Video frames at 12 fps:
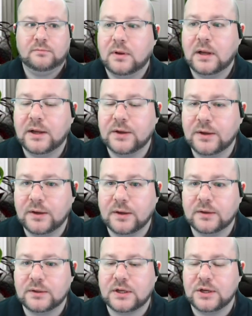
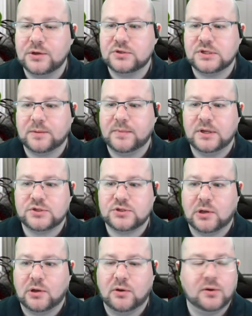I can you sing me a
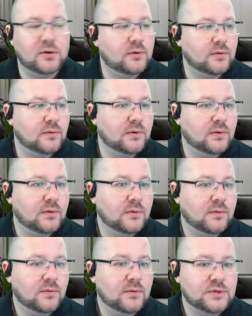song?
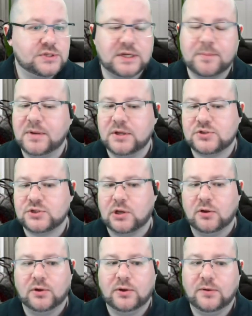Sing me a song.